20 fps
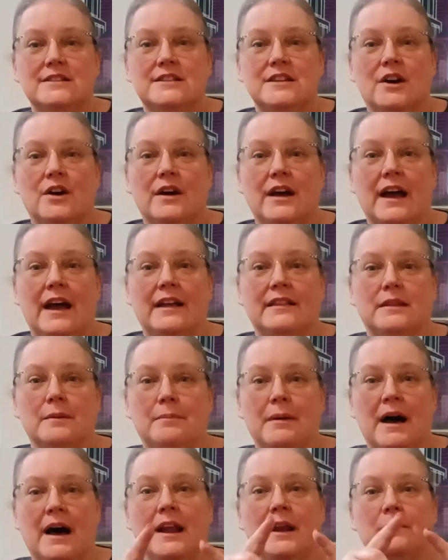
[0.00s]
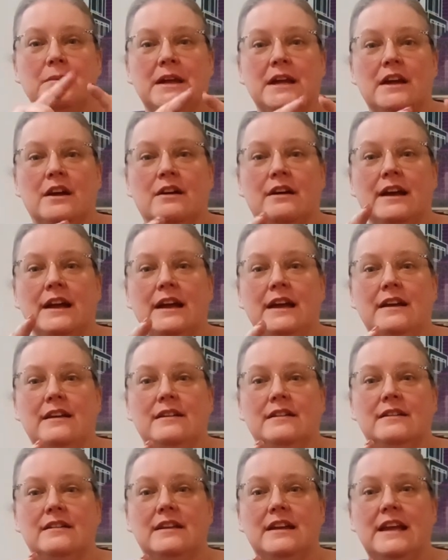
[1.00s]
so at the bottom here, he,
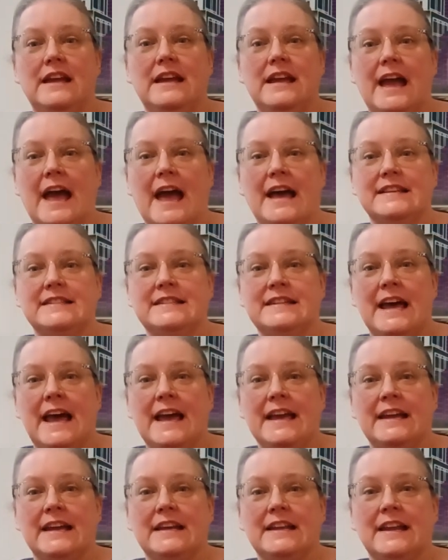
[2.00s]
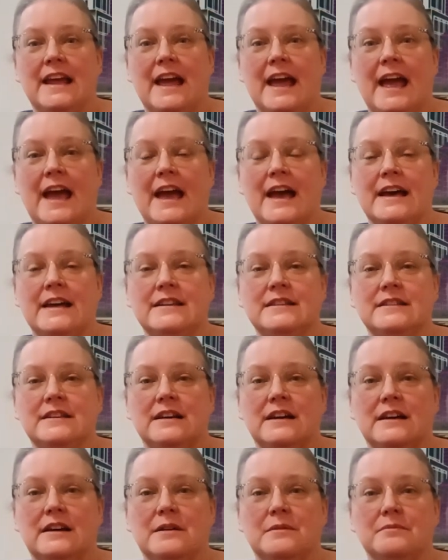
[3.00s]
he has taken and
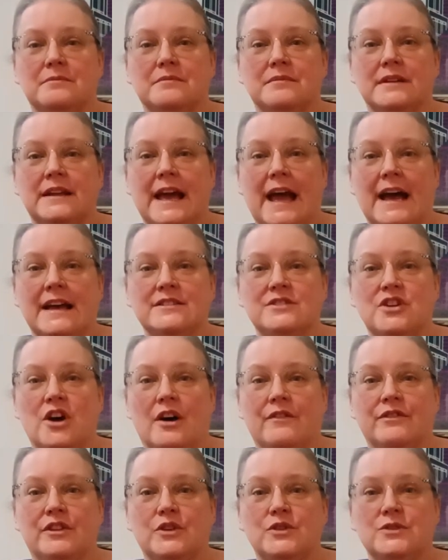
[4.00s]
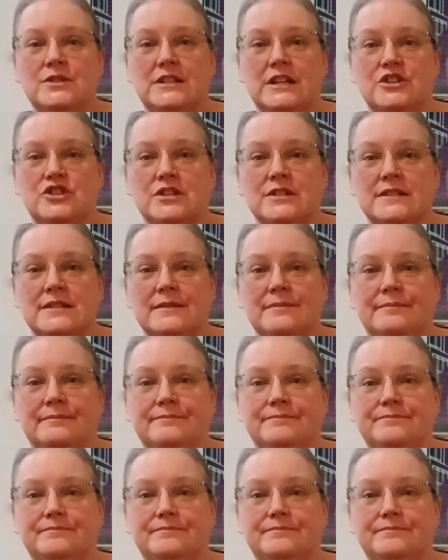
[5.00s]
um, cast off those stitches.